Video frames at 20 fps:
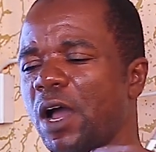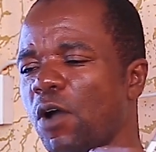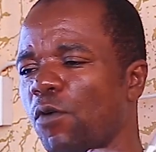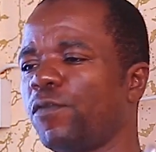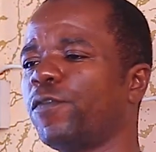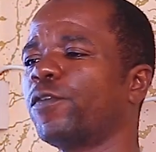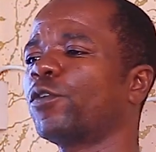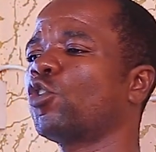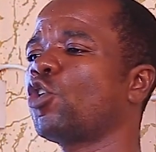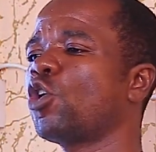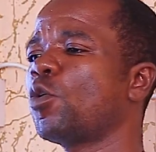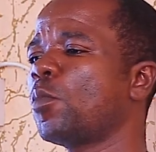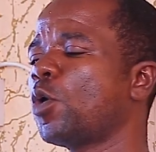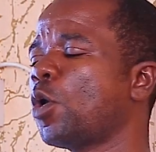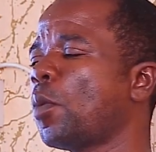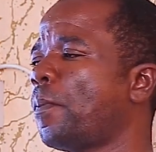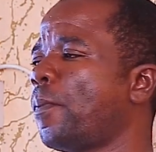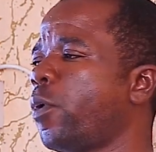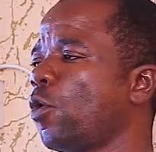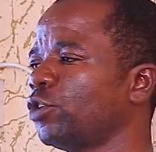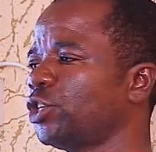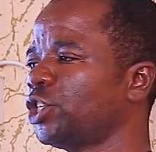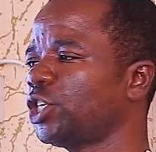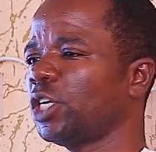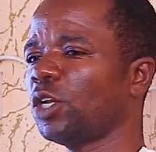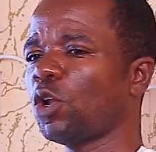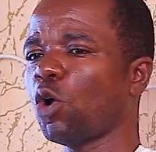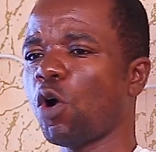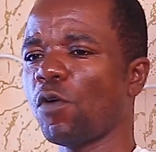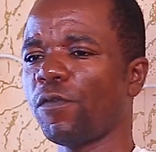from
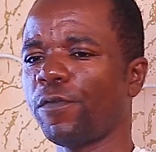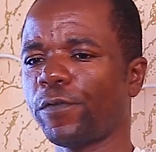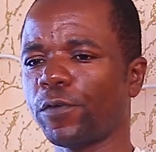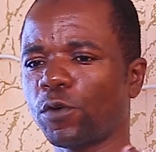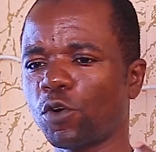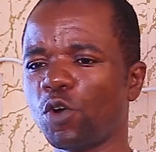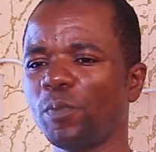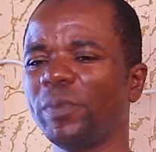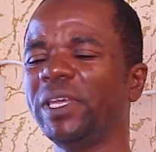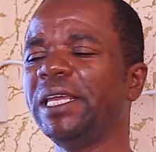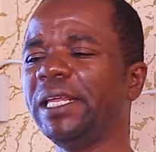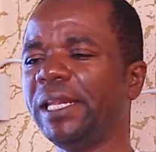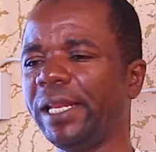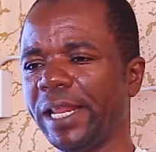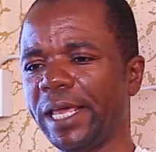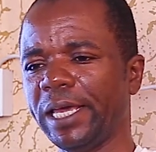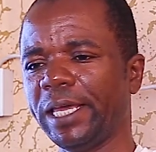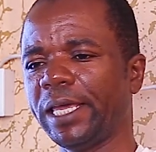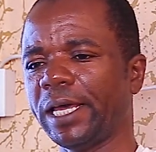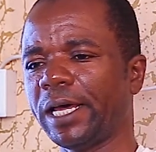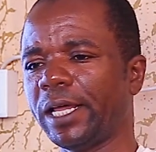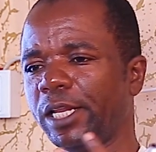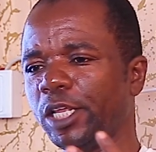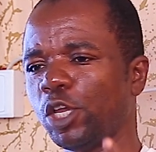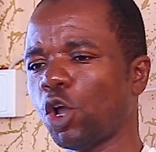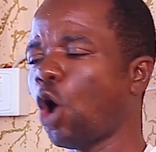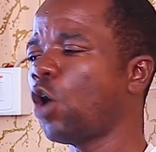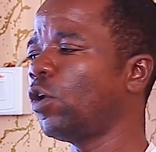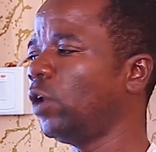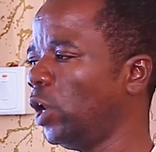poaching or from
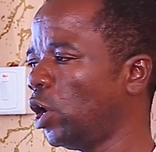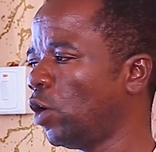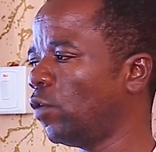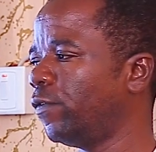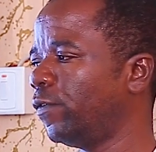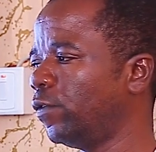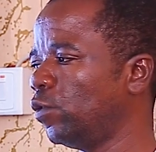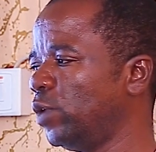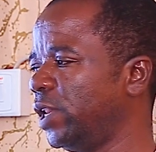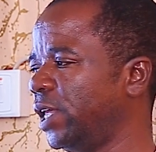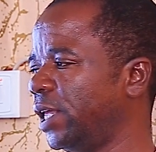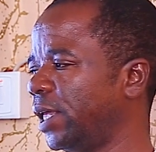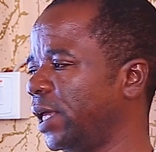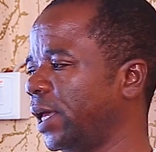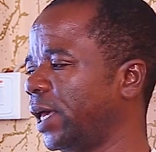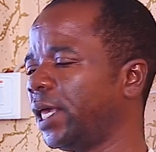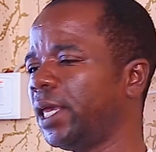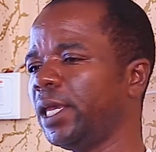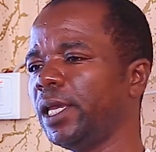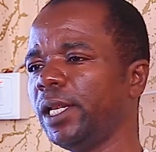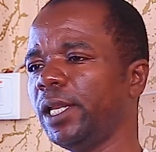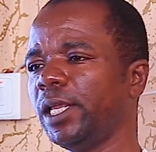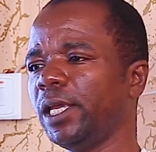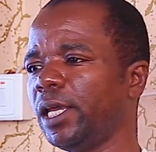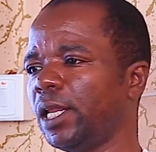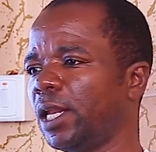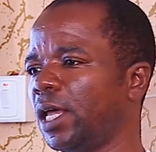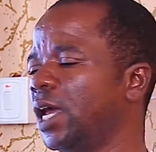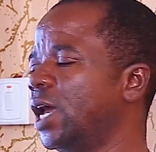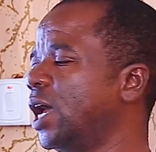illegally, unlawfully
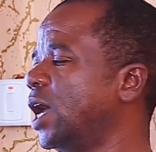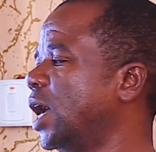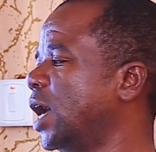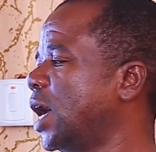killing